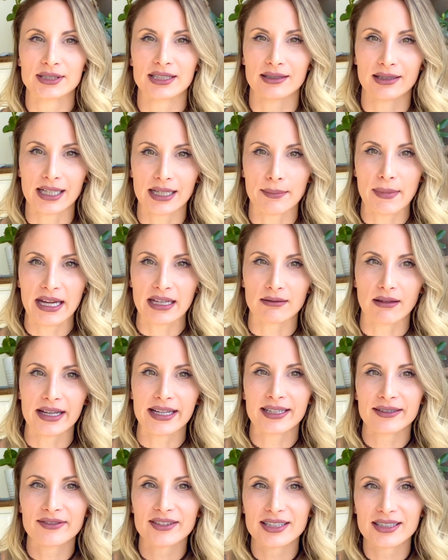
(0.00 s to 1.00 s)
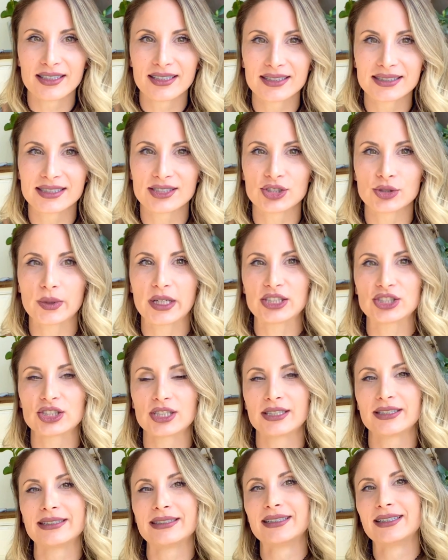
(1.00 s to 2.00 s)
and like make light of the
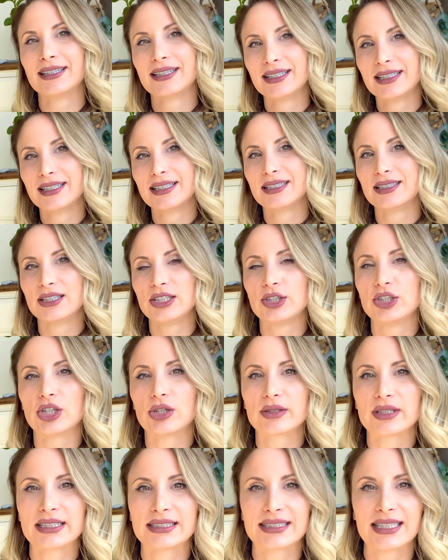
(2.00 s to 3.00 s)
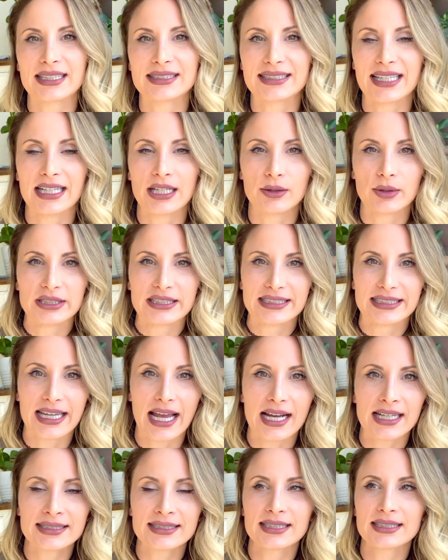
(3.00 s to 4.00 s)
situation, that's anyone's
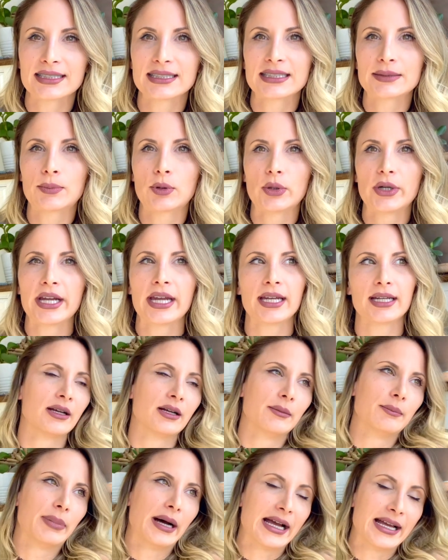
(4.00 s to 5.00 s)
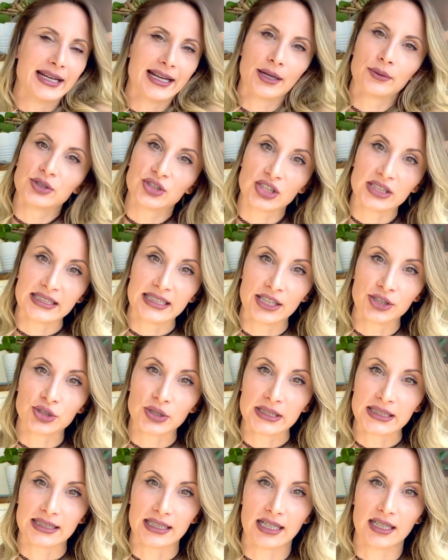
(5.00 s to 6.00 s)
guess at this point. But it was just
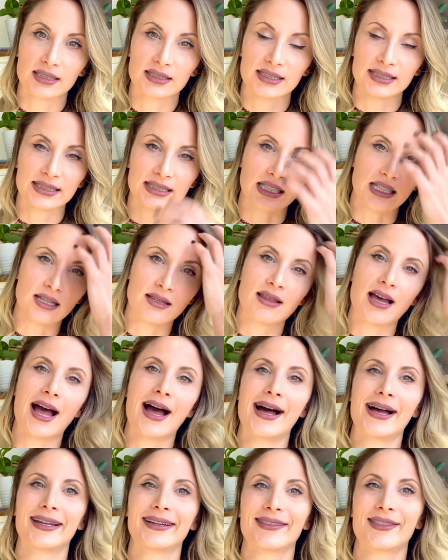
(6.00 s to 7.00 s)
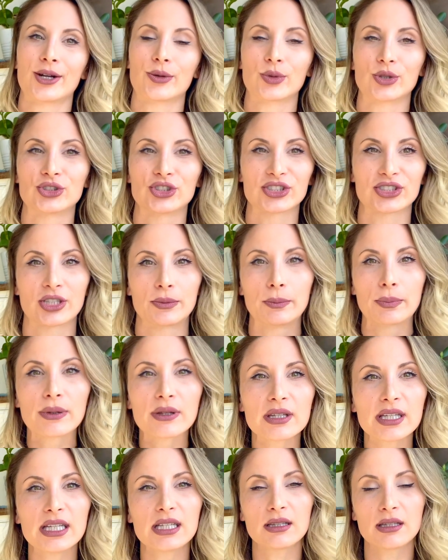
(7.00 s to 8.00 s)
interesting to see that there were just
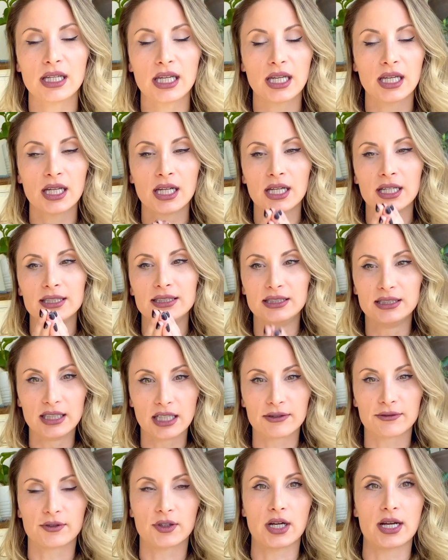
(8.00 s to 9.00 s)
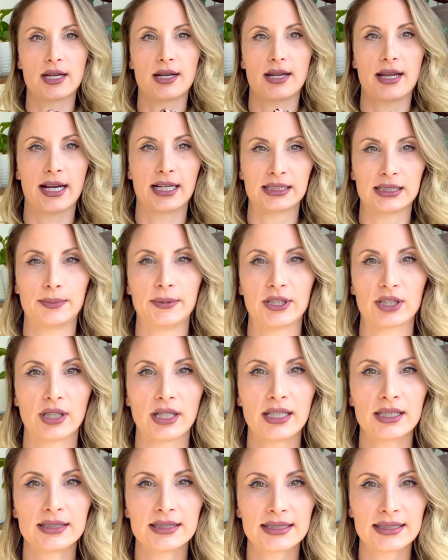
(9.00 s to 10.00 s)
completely different
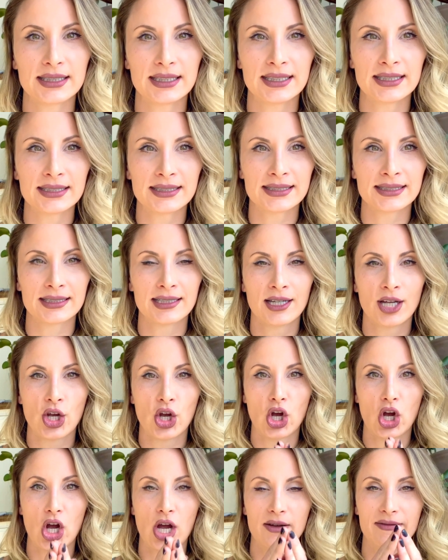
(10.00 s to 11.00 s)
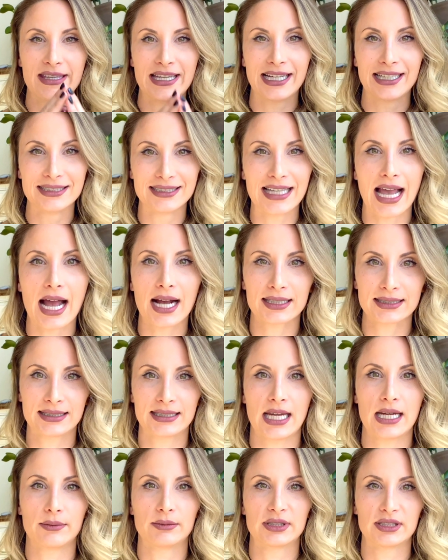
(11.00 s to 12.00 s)
experiences of the exact
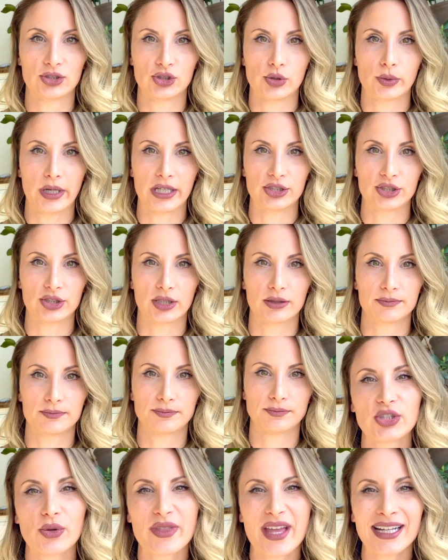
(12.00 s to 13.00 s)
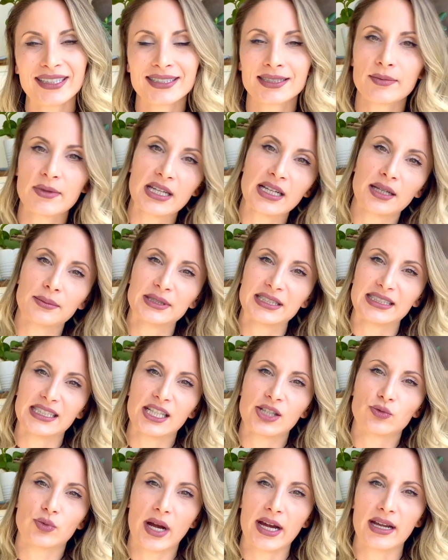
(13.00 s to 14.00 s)
same situation. So that's something I'm
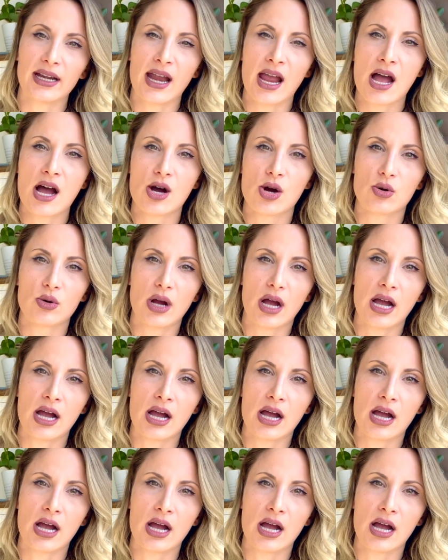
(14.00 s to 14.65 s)
seeing right now